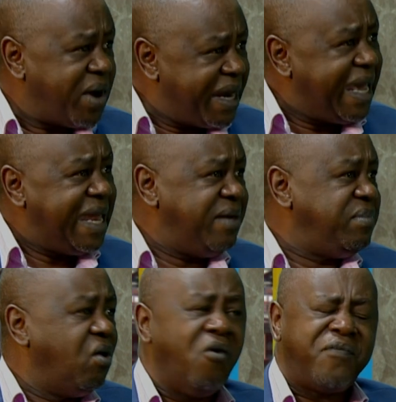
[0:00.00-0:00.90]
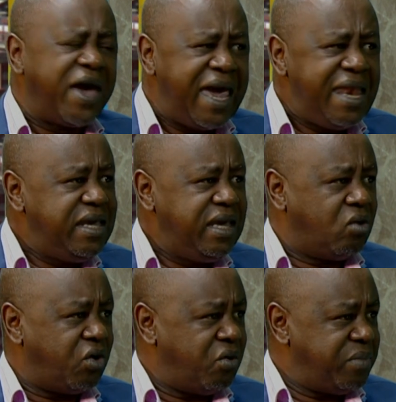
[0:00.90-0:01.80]
one enemy of any
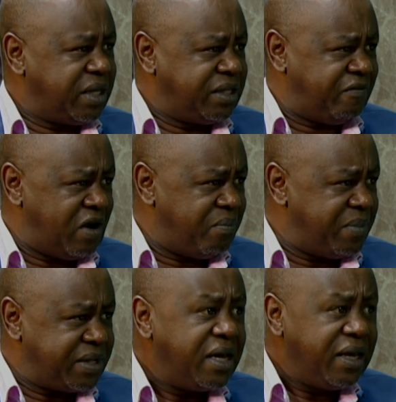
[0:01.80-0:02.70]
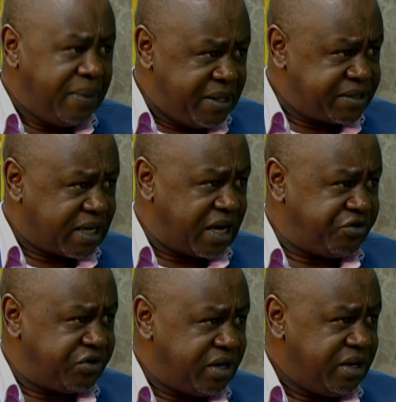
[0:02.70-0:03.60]
economic development in this
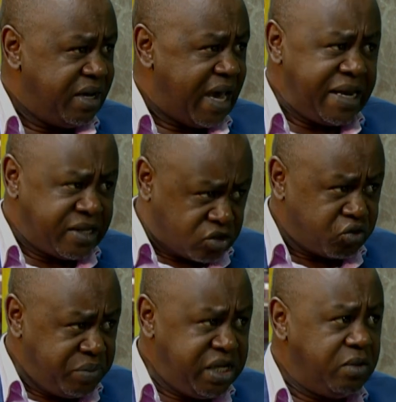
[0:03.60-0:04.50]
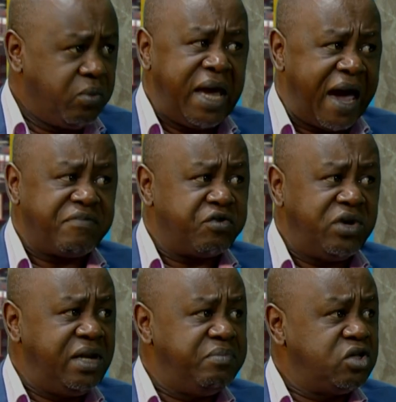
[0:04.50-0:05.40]
country. And to me, we haven't
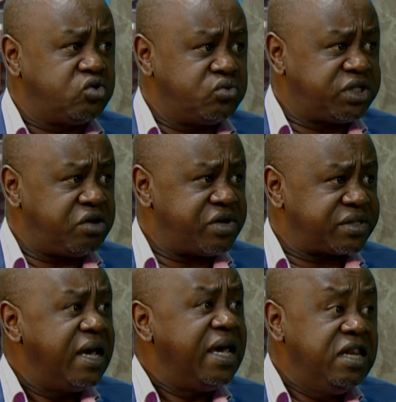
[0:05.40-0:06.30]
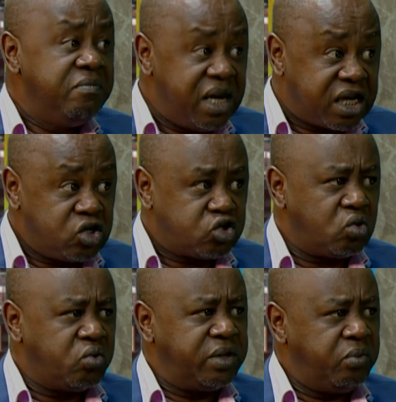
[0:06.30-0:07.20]
really been too serious in making
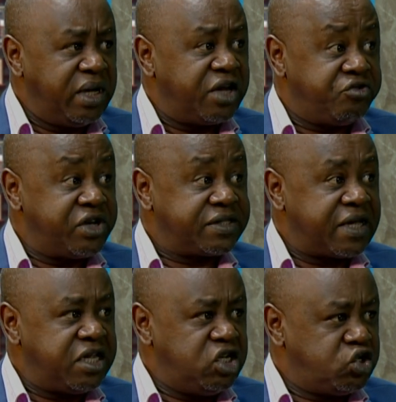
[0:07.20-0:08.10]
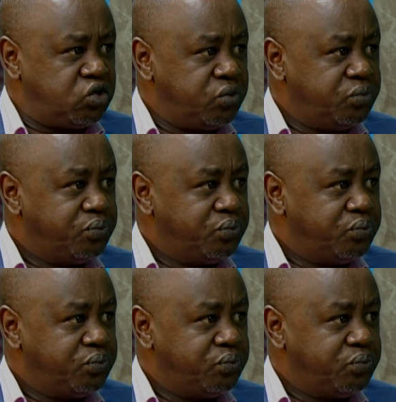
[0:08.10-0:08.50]
sure we address that issue.